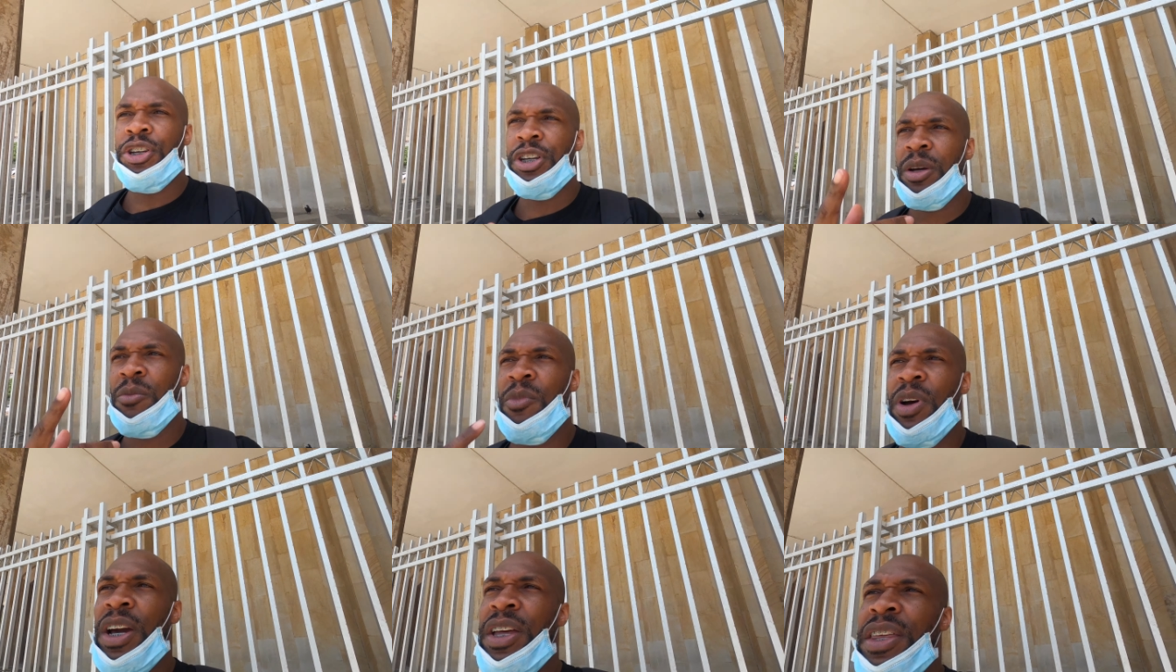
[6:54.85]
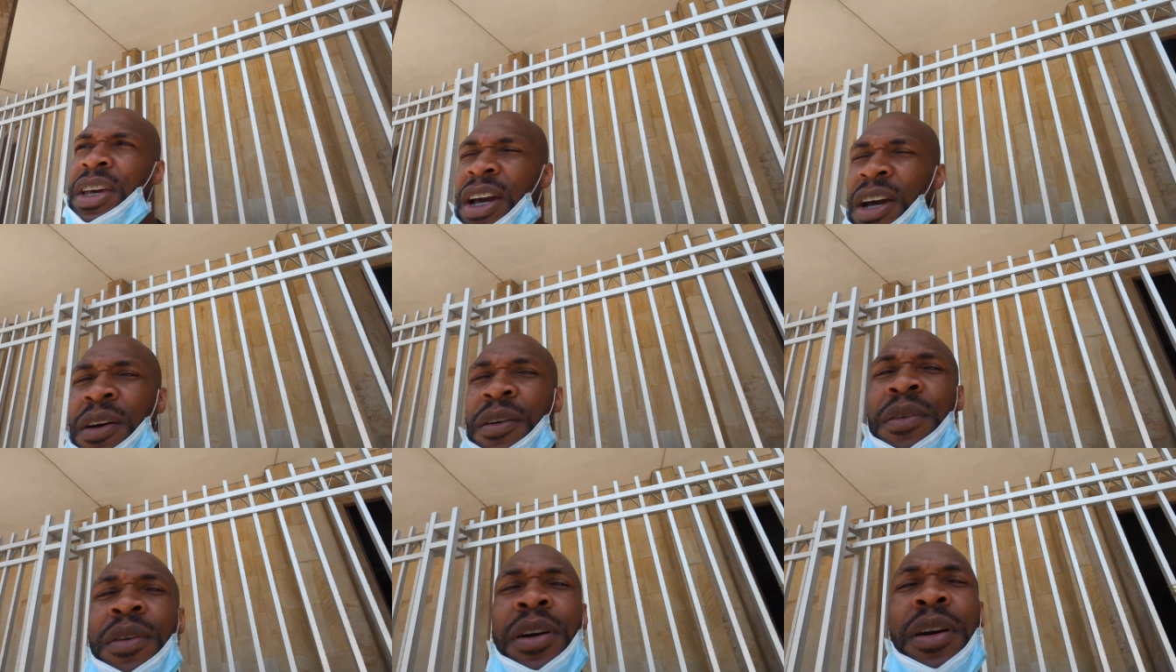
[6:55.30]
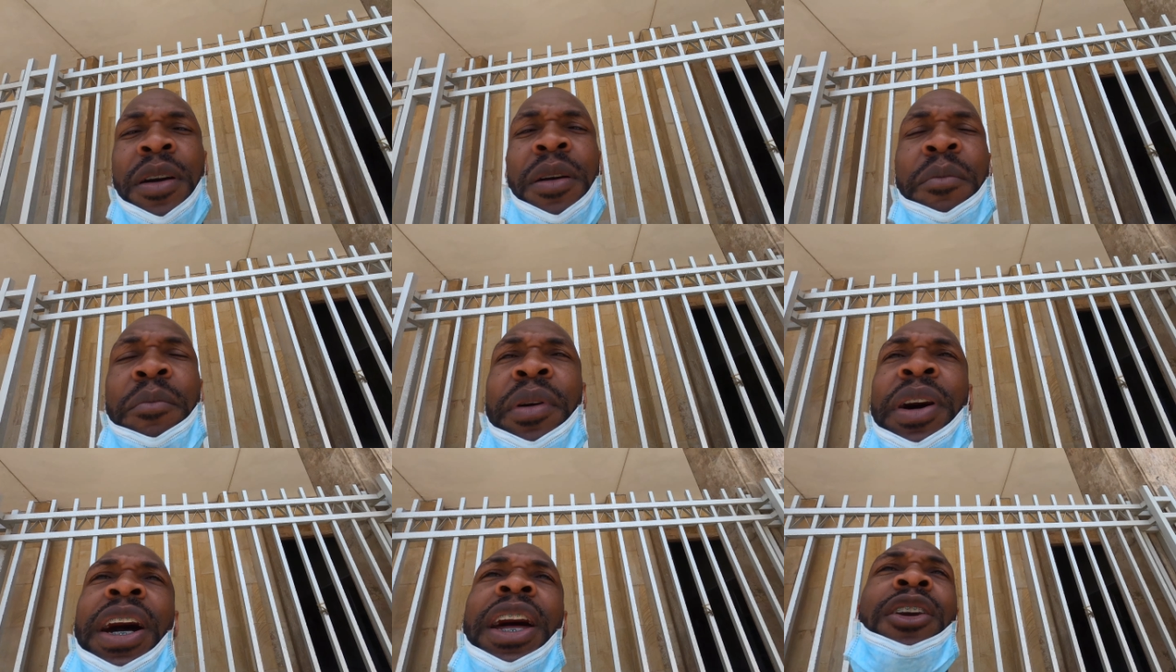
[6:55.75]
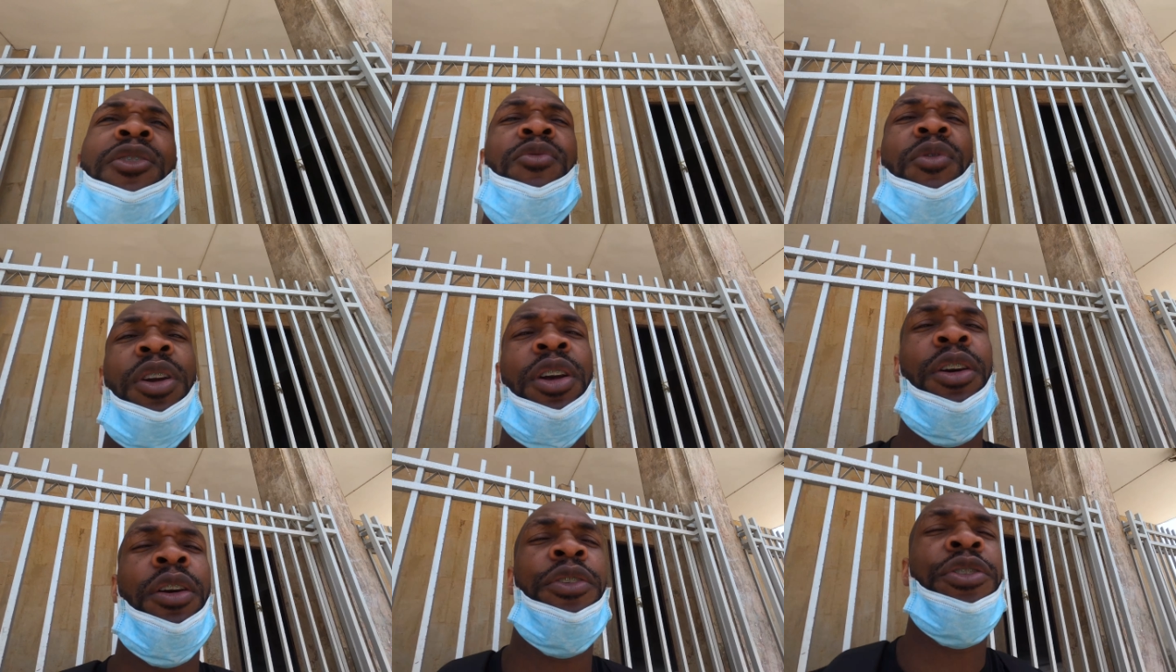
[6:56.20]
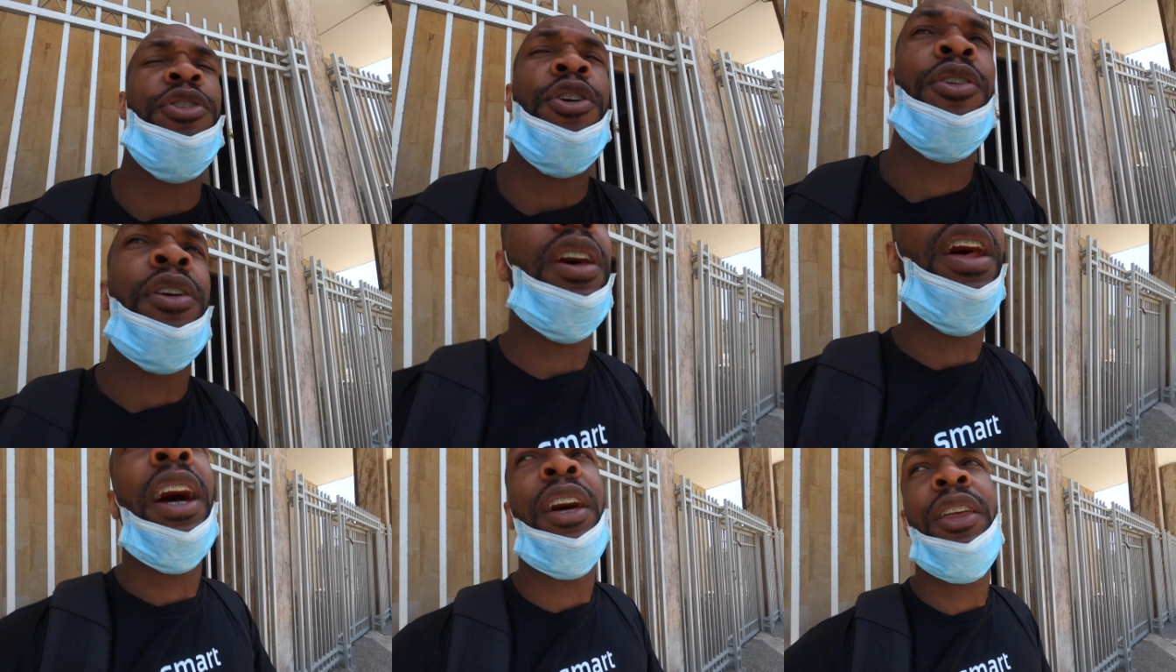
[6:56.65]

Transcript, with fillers: gym right now, but I just wanted to throw that